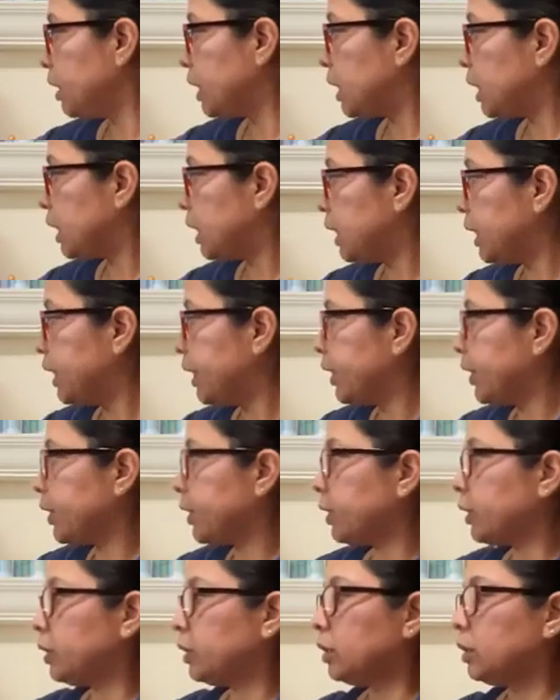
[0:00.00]
won't be
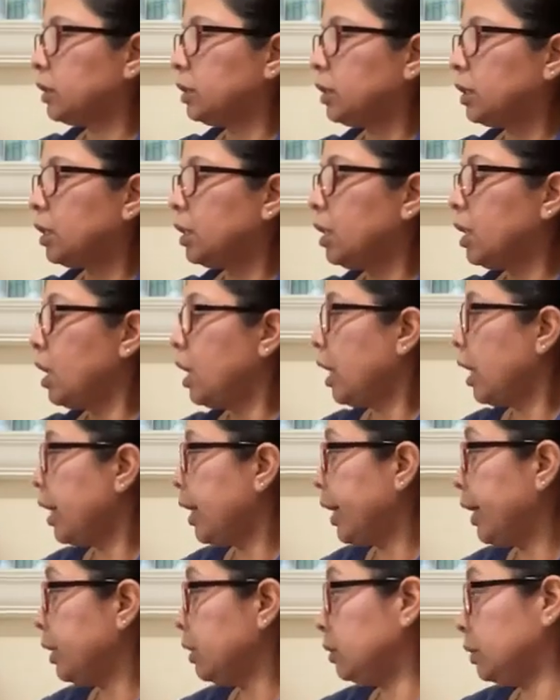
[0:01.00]
clear.
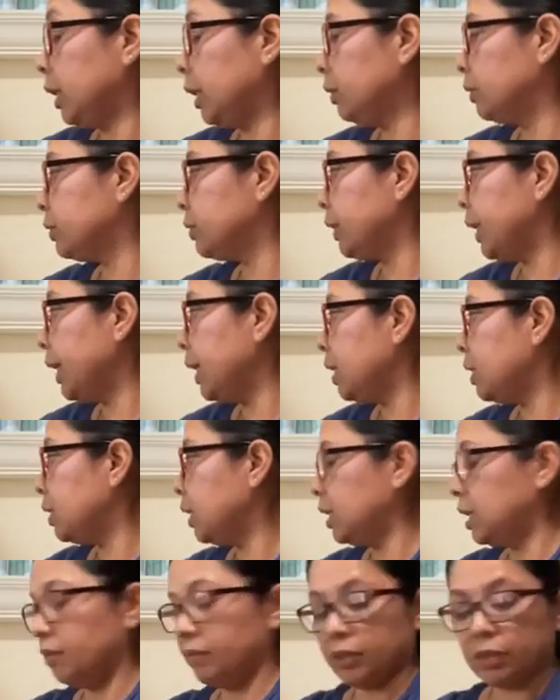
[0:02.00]
I could try
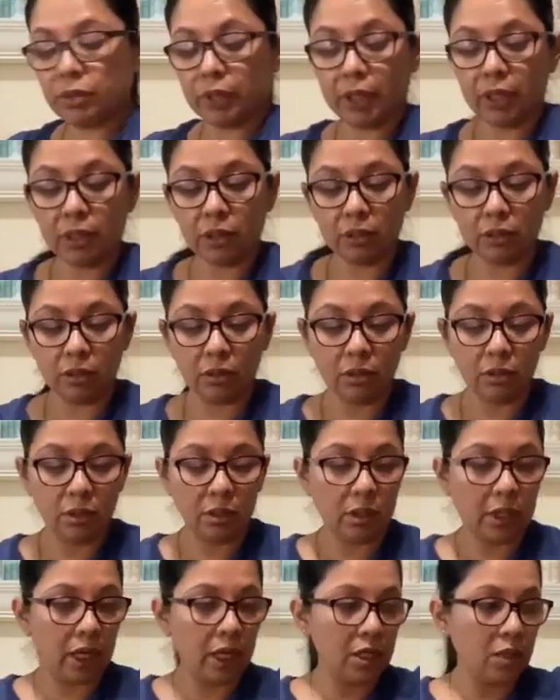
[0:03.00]
it. I never tried
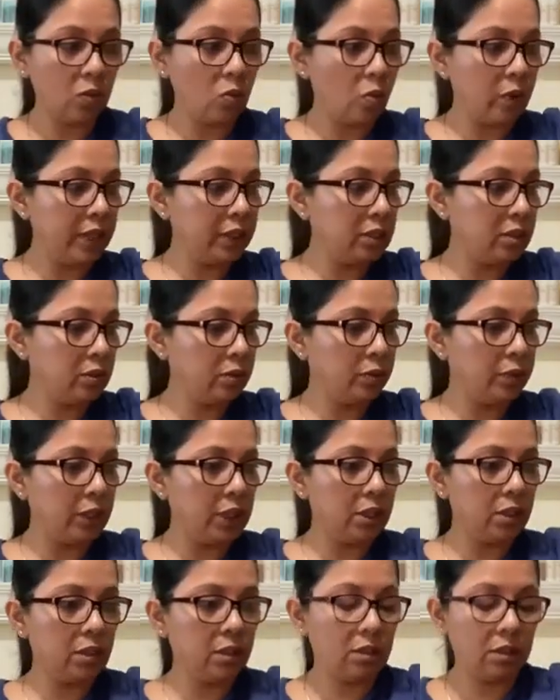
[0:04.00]
adding white
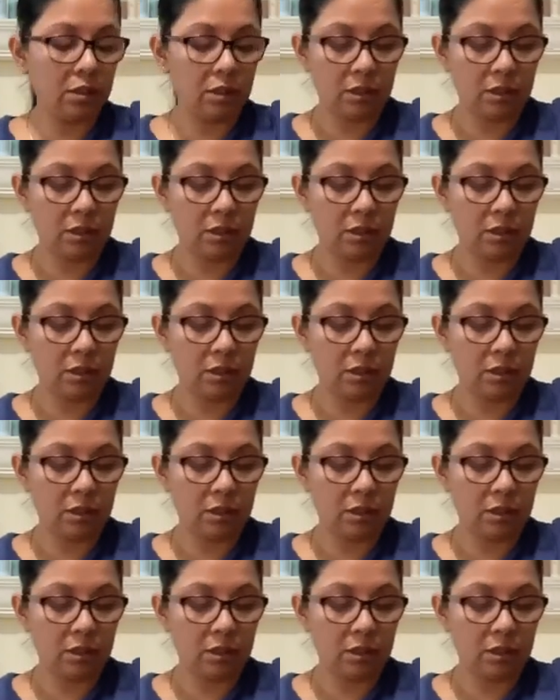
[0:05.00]
to it.